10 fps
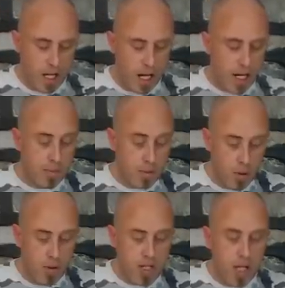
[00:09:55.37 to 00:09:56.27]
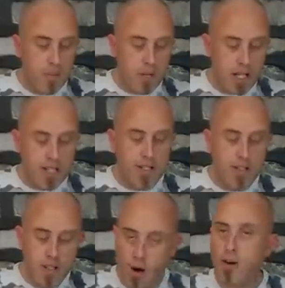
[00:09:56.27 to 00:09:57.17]
and abroad, but it's
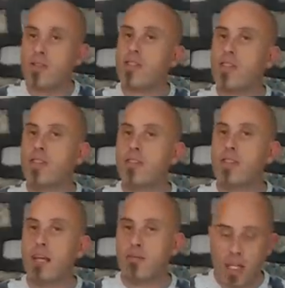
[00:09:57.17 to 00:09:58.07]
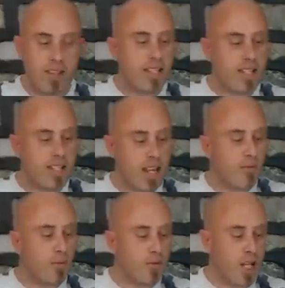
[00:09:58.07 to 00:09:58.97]
not. they've done this
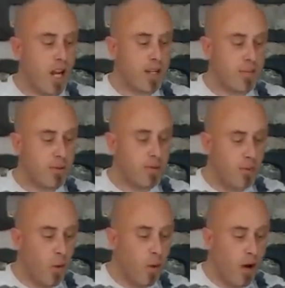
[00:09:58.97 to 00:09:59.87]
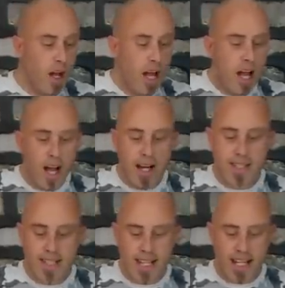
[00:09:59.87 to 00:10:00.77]
several times before, to
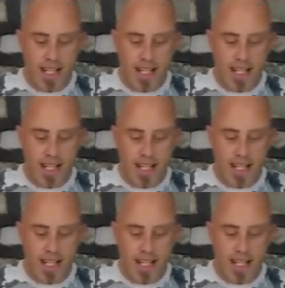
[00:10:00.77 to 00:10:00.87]
say the